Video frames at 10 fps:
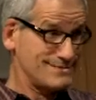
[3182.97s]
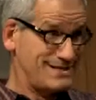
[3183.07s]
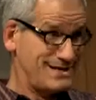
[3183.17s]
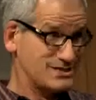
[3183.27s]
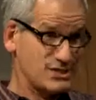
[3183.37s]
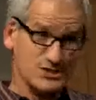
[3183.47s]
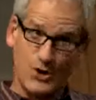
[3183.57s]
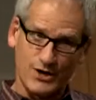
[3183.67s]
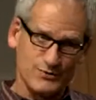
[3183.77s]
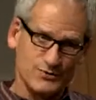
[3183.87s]
Uh, it's as
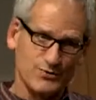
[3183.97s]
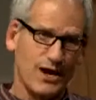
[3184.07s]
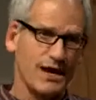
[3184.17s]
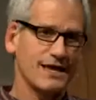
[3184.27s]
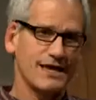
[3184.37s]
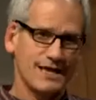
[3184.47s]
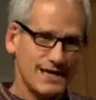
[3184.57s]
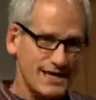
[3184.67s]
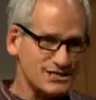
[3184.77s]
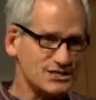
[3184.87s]
hard as we try.
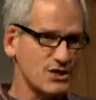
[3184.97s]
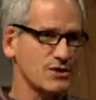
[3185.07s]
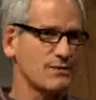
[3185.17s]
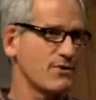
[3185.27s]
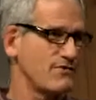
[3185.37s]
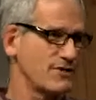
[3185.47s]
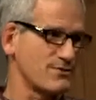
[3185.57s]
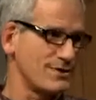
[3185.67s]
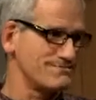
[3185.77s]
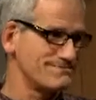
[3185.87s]
He's the only perfect
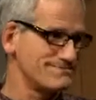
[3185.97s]
one.